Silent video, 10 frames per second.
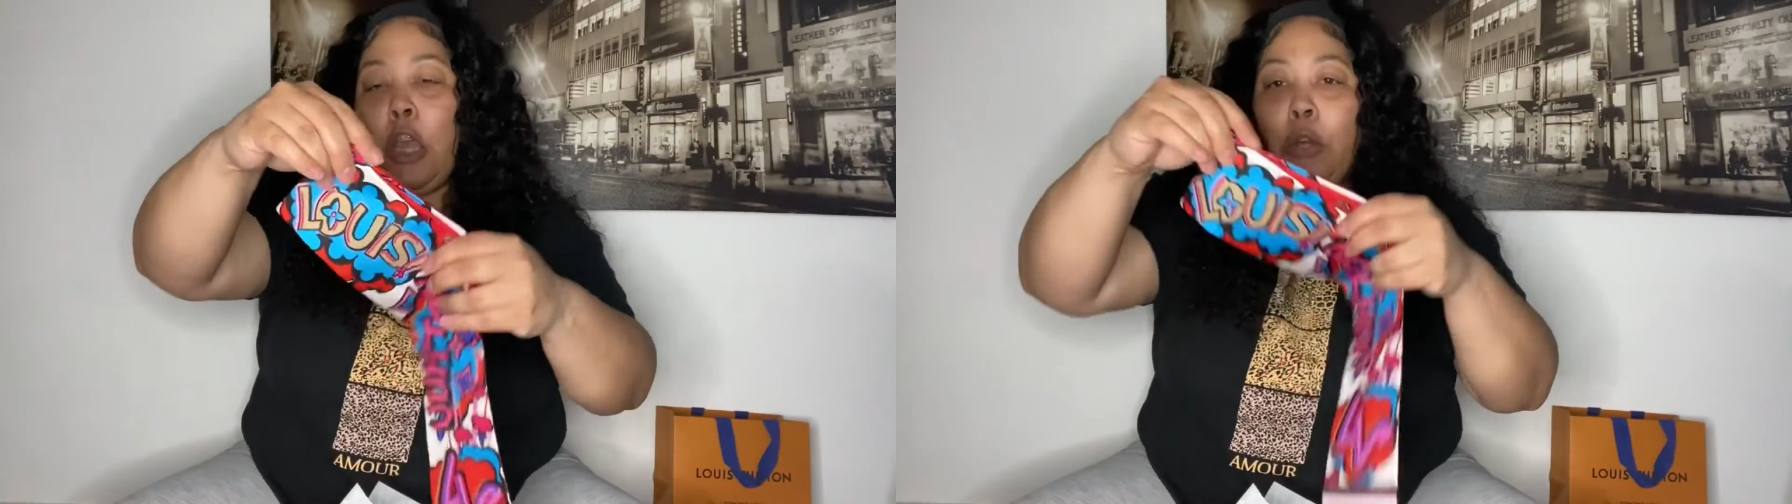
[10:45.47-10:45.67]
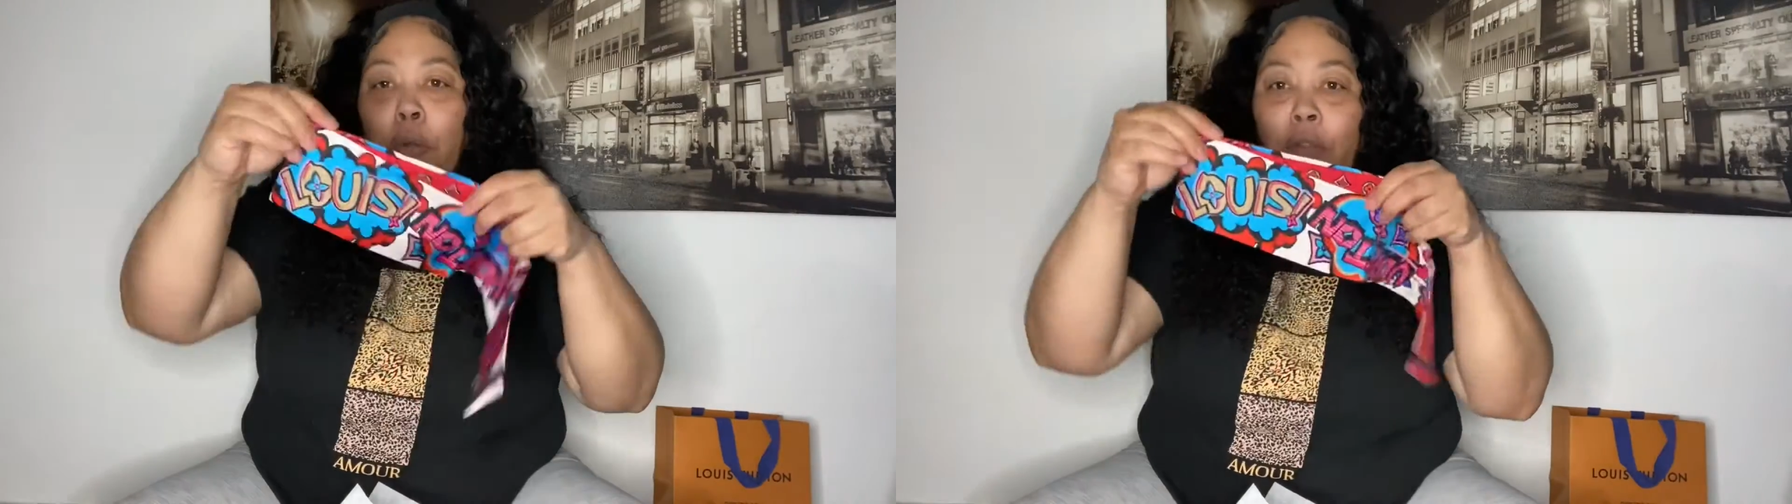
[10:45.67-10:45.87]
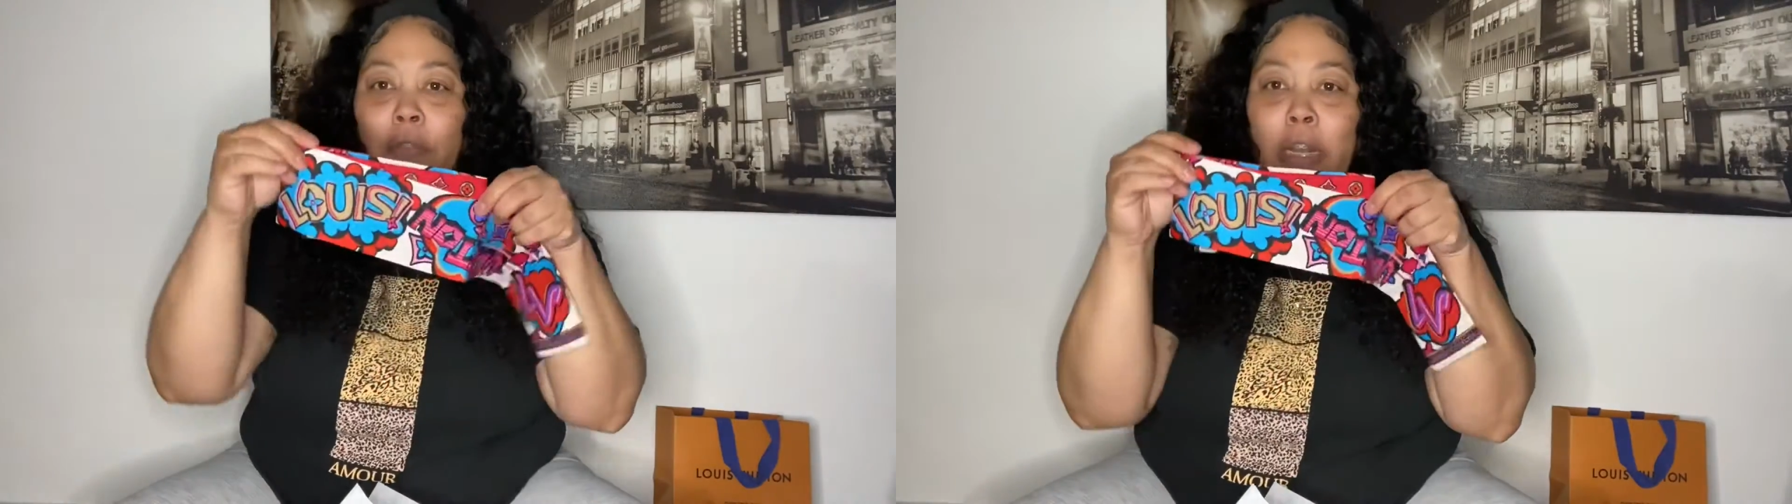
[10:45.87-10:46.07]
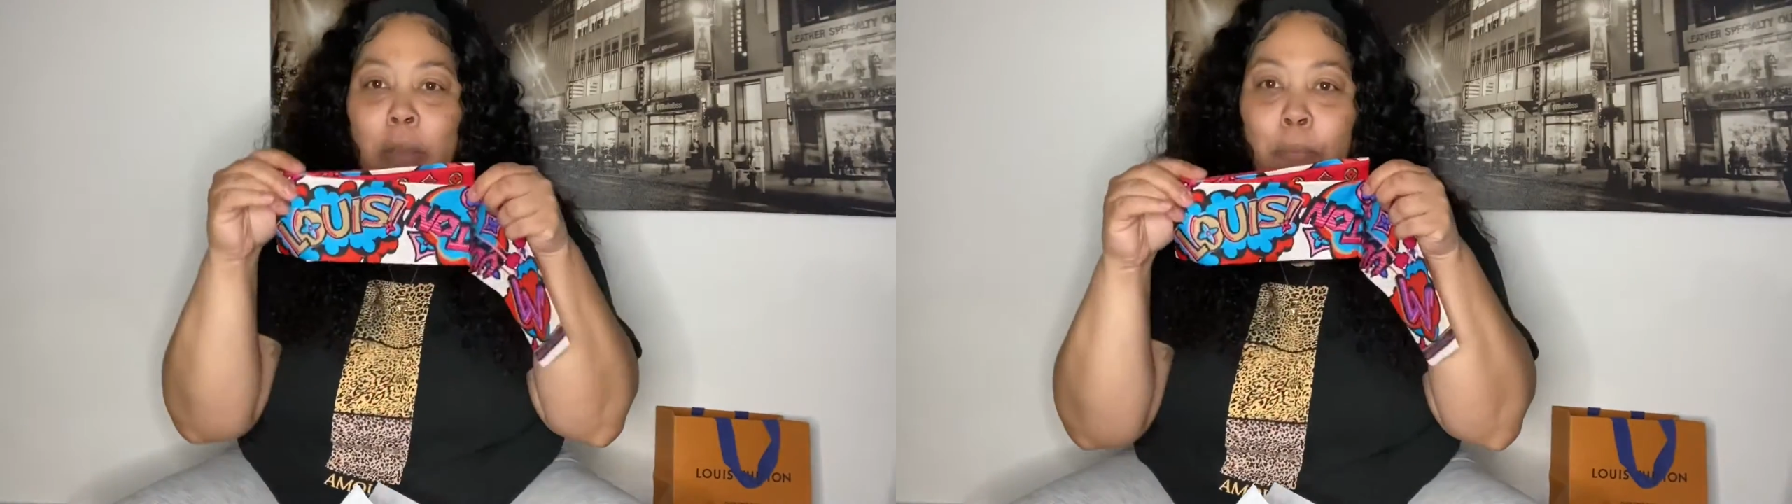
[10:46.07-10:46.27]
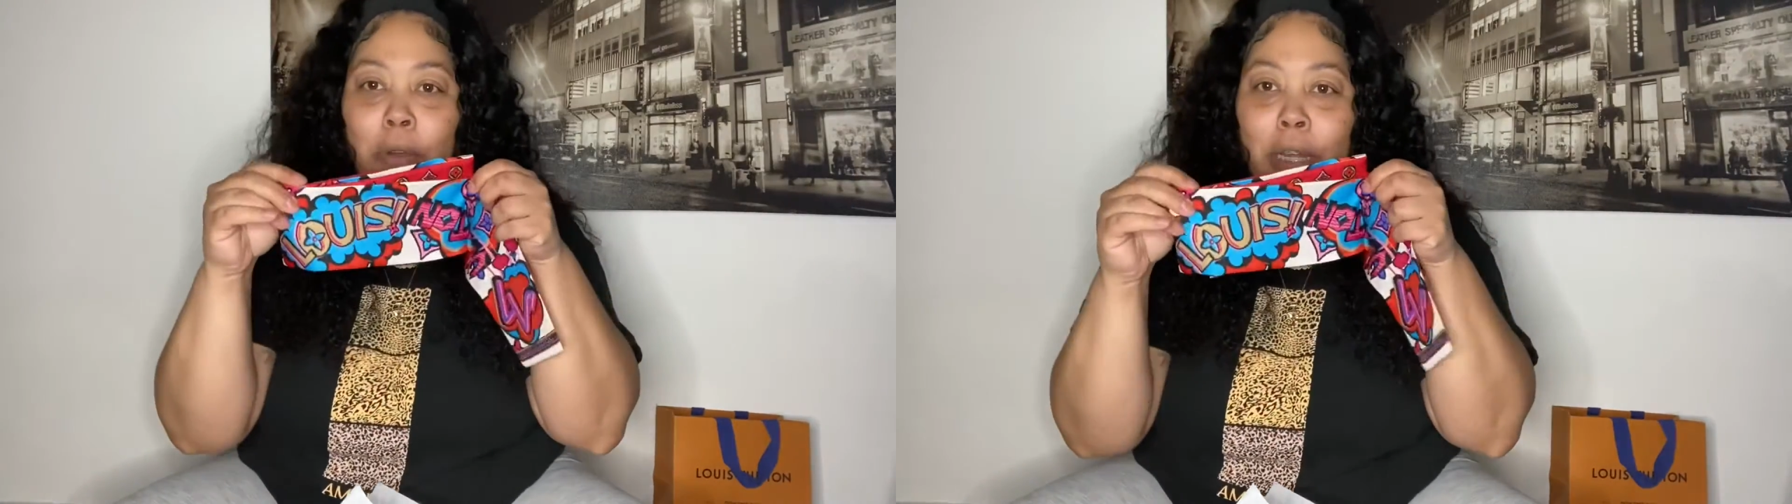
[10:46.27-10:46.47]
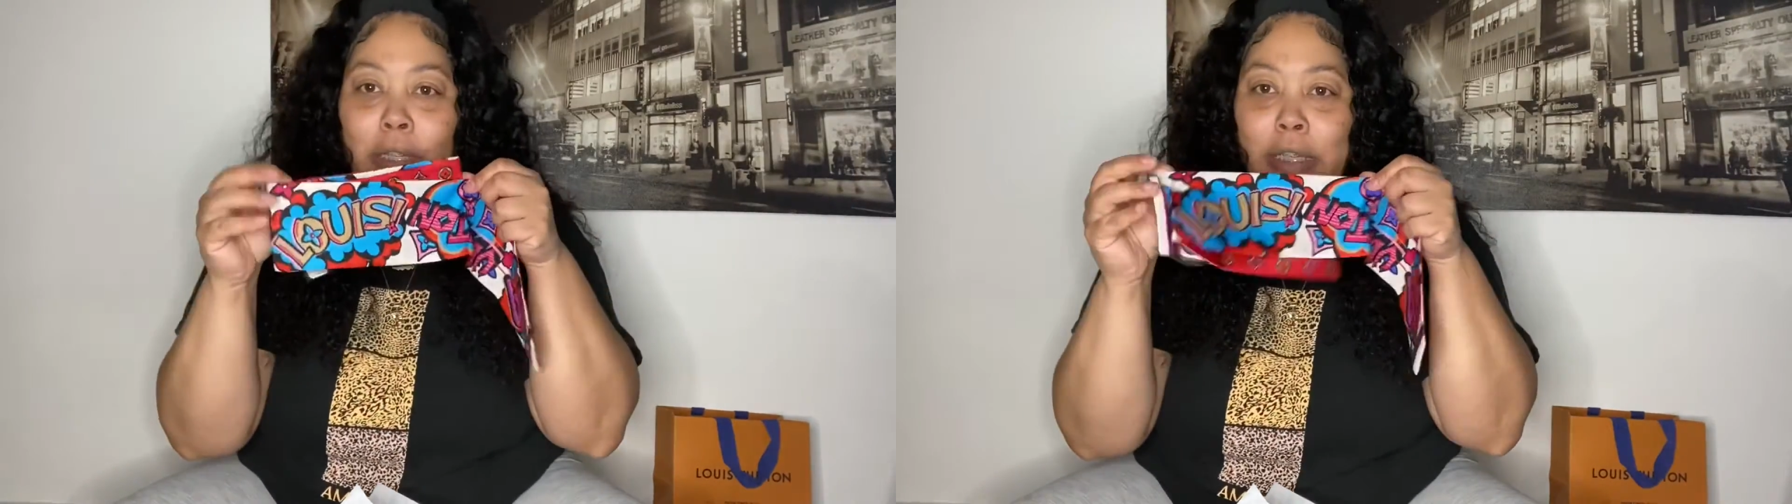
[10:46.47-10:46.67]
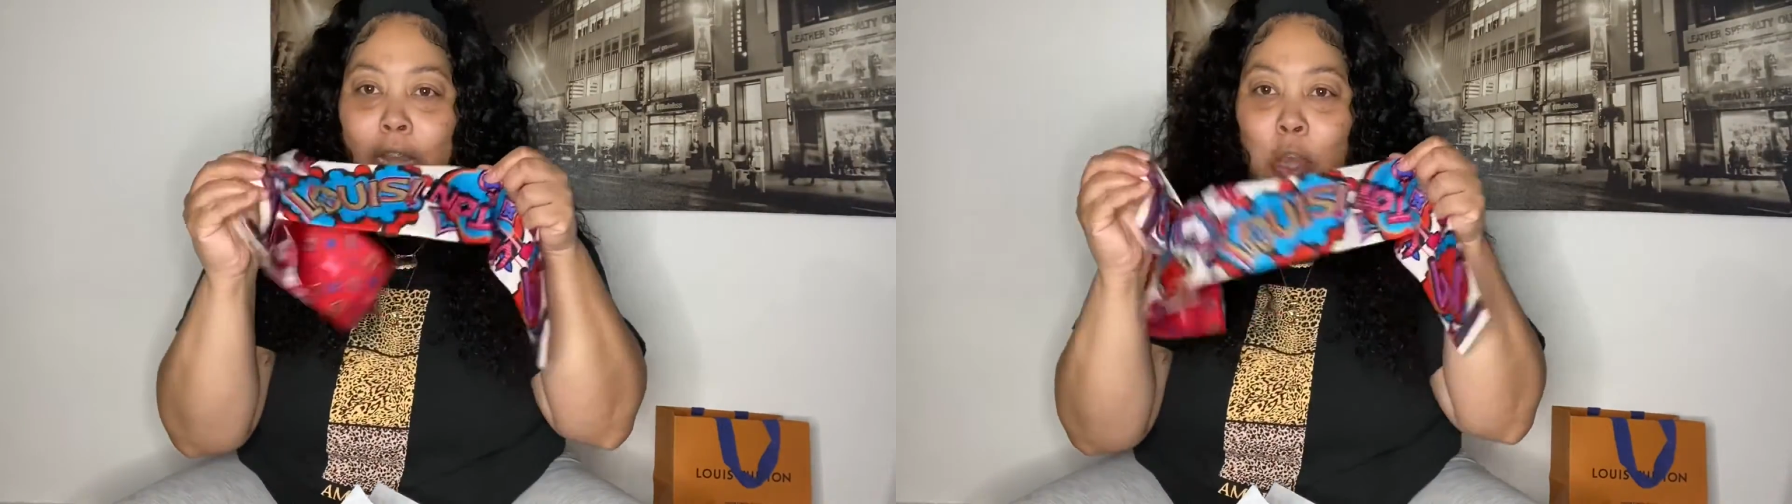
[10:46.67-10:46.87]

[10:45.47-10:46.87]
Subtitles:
graffiti print.